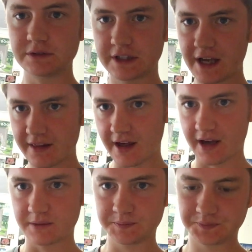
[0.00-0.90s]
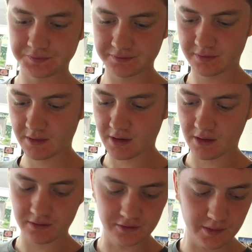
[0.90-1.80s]
Get that.
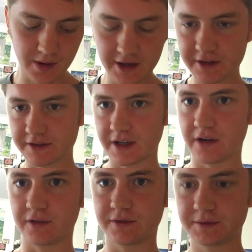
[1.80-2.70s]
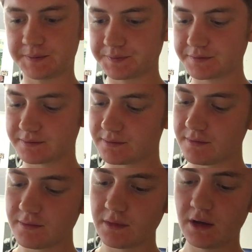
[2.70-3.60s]
Remind yourself.
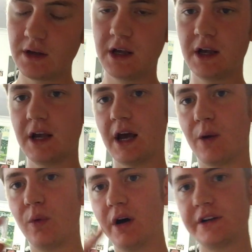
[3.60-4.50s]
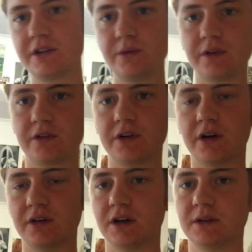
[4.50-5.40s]
And what I do with
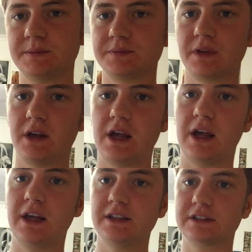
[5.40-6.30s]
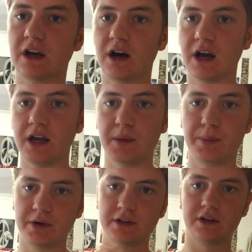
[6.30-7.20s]
granola is I
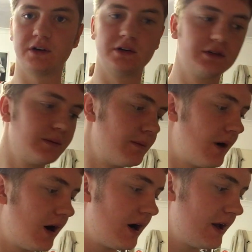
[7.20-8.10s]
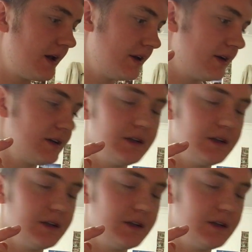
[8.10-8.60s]
put it on my